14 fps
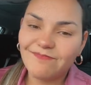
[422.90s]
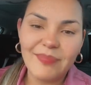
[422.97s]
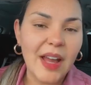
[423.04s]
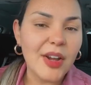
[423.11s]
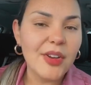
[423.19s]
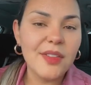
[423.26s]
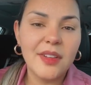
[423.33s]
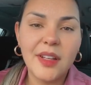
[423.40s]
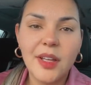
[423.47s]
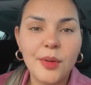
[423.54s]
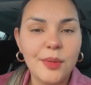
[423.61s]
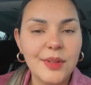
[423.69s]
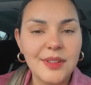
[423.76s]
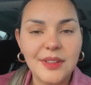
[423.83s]
I don't think
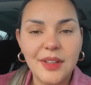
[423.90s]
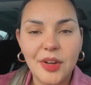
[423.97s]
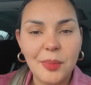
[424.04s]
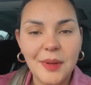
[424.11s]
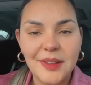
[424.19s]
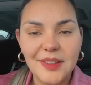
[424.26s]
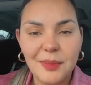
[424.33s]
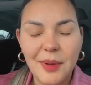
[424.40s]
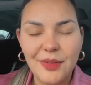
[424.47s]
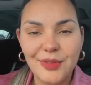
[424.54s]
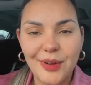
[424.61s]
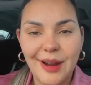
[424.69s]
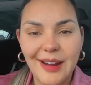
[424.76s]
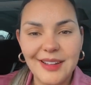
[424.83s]
it was Nanoplasty by
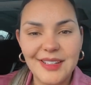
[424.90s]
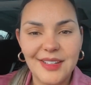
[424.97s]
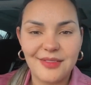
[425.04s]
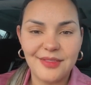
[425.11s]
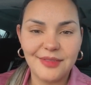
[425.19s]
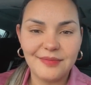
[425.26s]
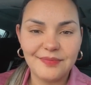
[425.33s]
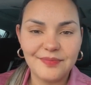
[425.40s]
Flora Active,